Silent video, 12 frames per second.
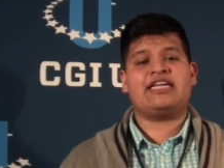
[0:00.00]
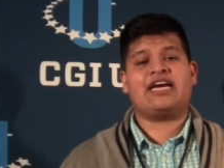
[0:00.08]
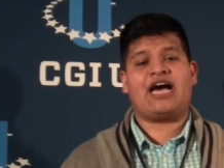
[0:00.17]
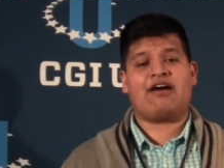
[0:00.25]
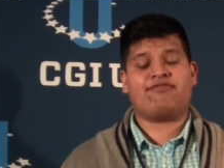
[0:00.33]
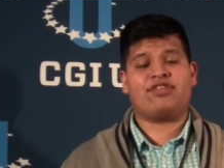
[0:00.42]

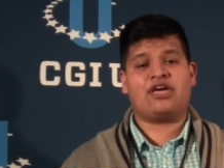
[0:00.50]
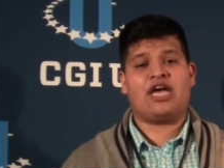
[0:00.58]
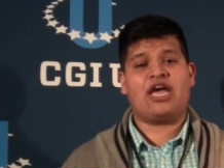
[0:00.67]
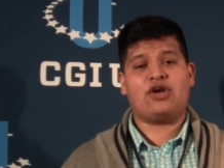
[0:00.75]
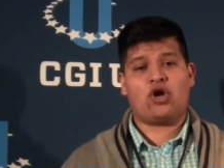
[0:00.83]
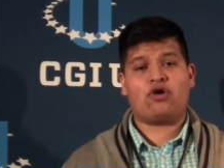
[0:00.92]
didn't have the
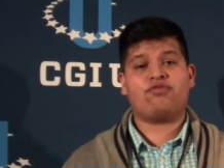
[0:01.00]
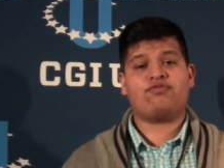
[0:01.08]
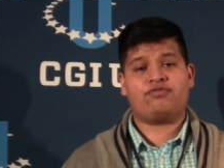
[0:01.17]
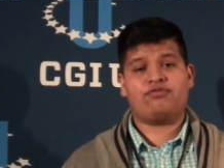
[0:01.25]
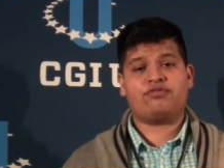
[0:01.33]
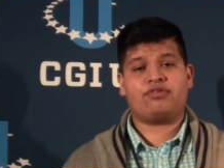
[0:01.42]

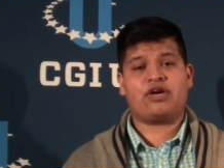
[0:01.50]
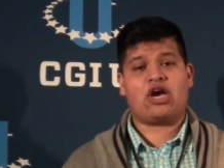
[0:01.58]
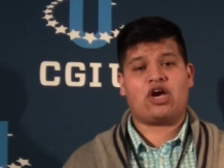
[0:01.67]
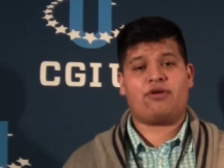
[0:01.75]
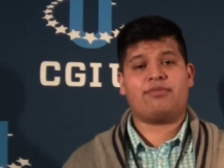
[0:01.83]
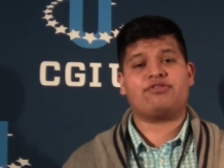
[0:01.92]
enough
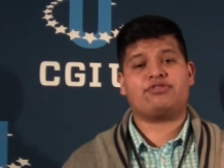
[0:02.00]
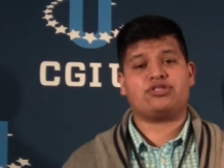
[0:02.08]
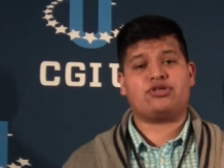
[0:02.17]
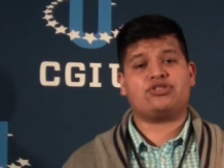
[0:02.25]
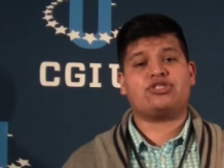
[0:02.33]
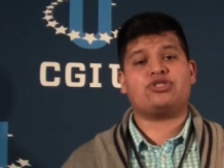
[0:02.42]
economic
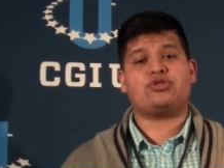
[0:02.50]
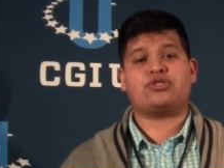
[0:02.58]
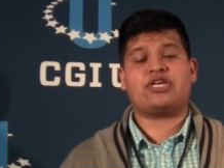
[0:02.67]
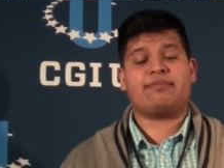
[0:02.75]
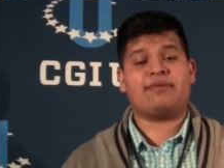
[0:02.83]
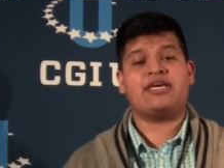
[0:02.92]
resources to
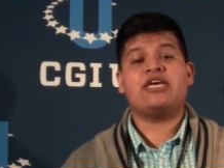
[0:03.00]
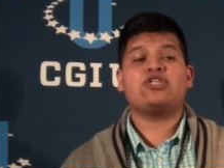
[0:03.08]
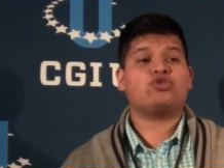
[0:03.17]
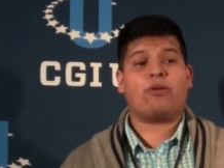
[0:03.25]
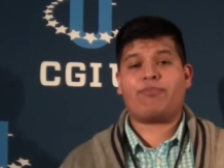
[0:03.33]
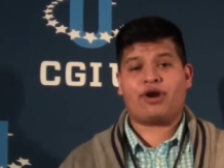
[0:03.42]
send me
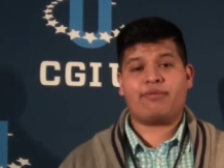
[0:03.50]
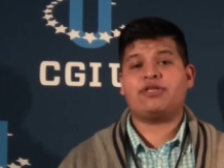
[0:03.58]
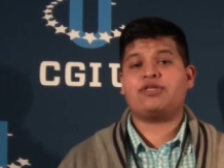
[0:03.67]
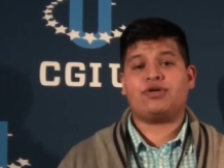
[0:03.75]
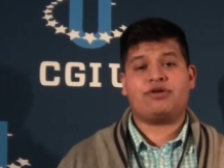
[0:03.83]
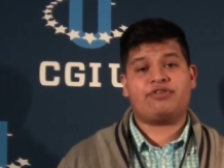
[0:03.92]
to a
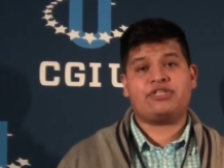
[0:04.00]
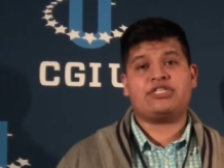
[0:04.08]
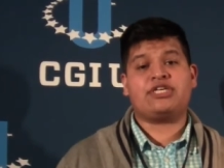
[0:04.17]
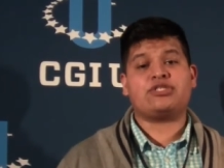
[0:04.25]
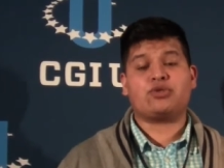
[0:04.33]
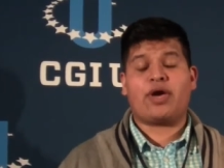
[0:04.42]
private
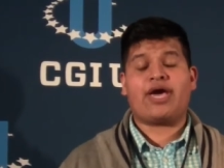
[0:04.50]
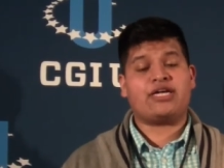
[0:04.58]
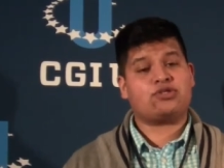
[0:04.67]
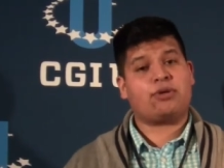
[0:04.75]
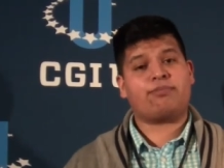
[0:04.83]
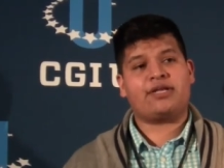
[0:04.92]
university, so I
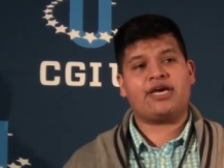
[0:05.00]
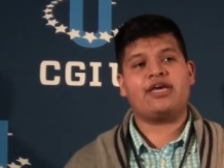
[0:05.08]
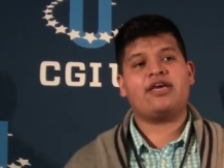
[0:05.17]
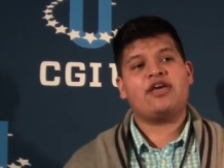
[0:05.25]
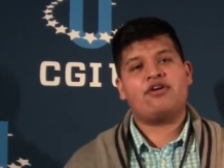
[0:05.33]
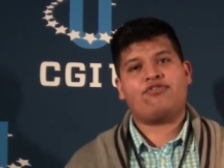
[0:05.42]
had to apply
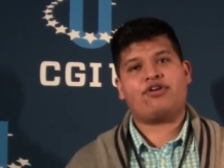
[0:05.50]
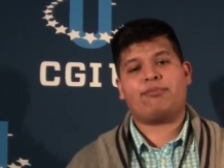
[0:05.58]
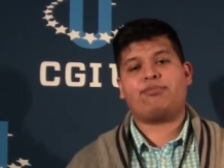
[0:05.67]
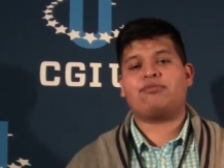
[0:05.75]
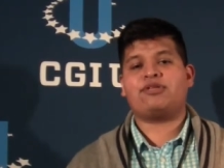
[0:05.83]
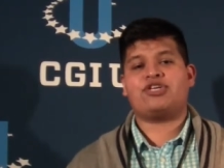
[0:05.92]
for
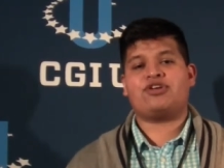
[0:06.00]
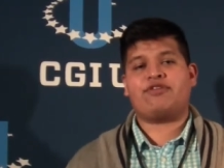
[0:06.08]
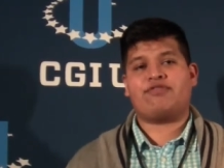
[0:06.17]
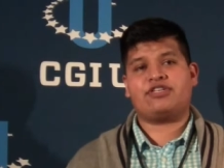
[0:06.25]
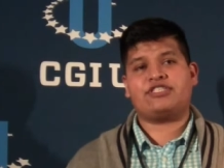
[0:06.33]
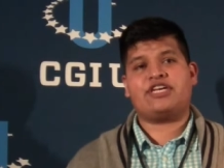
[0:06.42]
a public
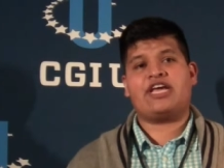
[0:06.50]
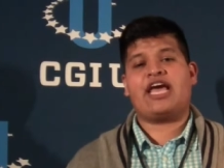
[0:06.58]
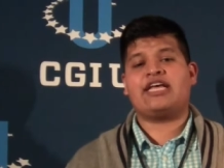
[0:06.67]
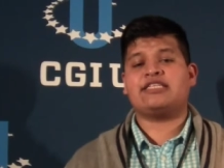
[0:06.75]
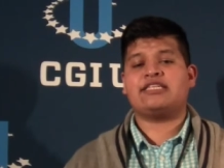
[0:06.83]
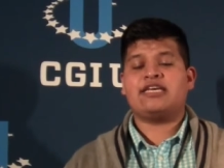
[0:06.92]
university,
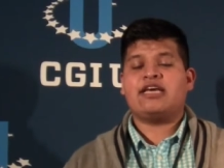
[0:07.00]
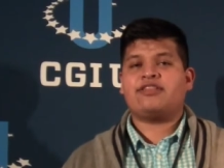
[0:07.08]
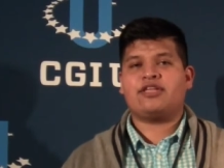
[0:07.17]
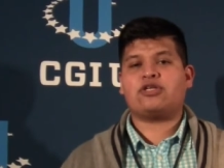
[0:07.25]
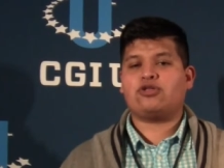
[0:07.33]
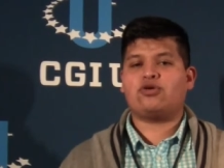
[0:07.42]
and
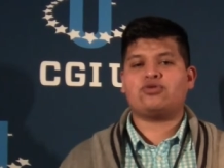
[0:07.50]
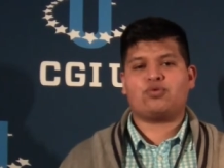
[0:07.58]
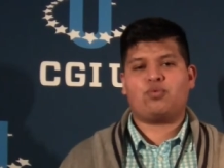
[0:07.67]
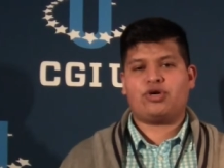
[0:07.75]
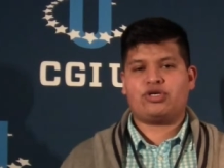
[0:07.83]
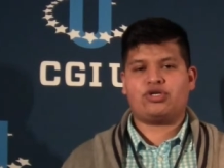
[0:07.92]
the
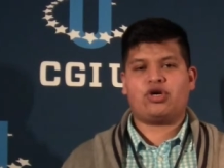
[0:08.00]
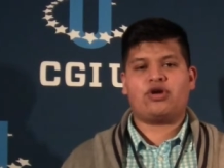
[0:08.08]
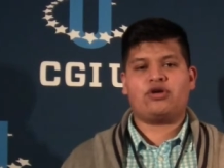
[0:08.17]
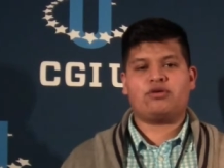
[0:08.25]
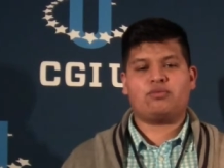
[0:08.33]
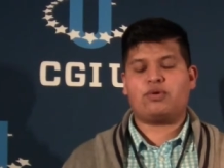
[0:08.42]
closed were
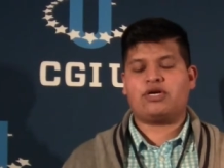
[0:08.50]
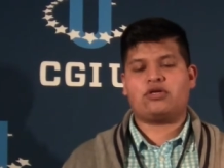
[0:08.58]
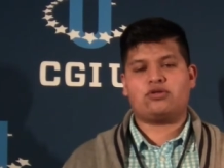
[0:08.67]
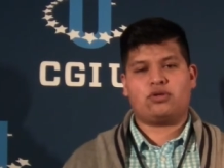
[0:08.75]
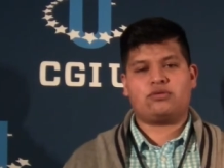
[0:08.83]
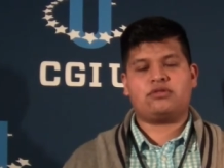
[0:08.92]
door were
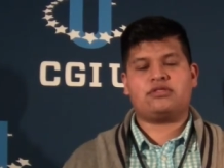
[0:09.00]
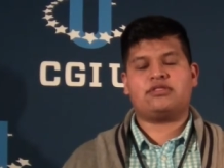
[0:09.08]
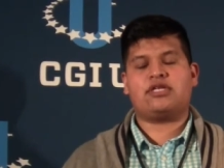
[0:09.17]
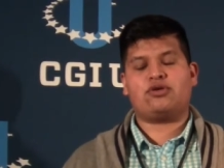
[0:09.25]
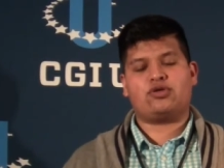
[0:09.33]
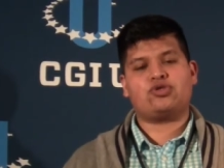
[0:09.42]
clo-
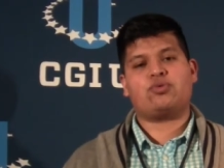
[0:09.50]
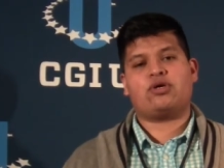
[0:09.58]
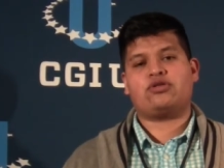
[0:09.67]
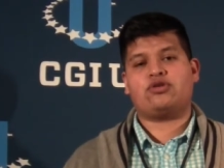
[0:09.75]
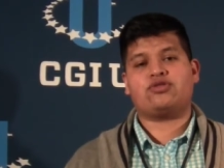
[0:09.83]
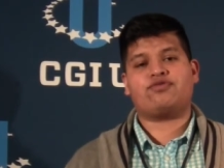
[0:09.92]
the doors were
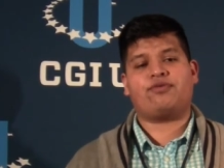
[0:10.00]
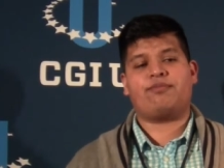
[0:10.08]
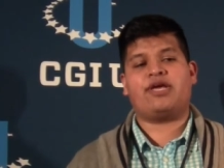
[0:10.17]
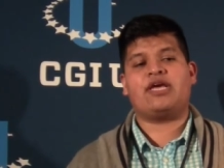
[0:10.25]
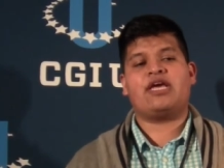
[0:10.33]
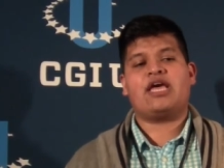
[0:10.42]
closed for
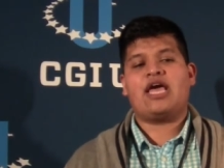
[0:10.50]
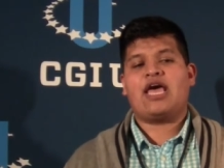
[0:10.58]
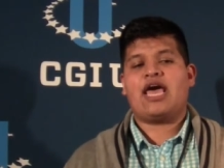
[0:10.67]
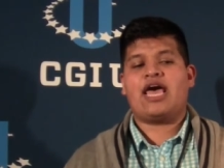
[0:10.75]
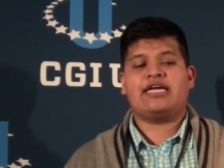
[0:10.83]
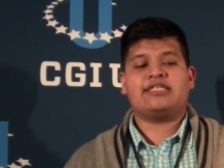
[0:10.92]
me,
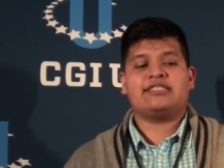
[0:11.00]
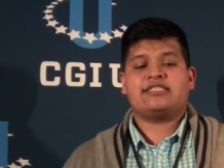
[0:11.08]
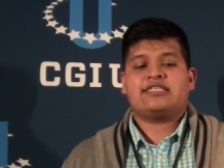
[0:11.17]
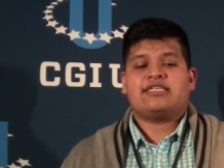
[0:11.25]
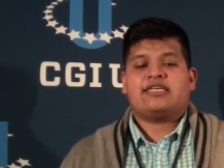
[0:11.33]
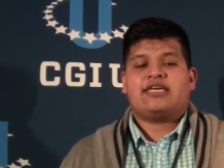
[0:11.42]
and
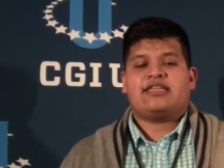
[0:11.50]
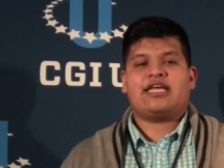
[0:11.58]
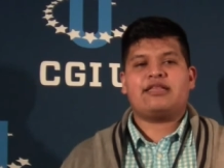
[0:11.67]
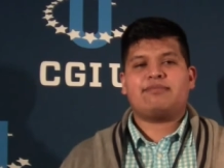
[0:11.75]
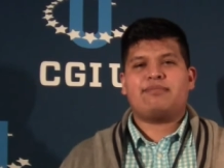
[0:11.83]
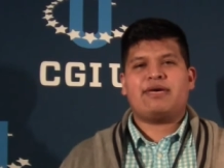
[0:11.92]

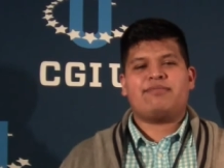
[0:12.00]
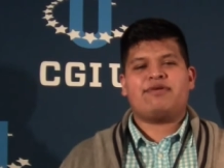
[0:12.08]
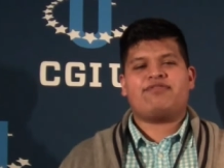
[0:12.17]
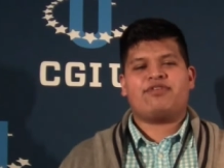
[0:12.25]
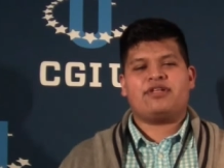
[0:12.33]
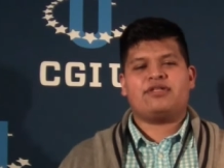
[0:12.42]
that made
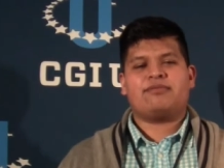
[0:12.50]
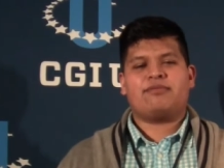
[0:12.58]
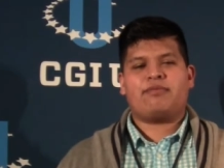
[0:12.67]
me feel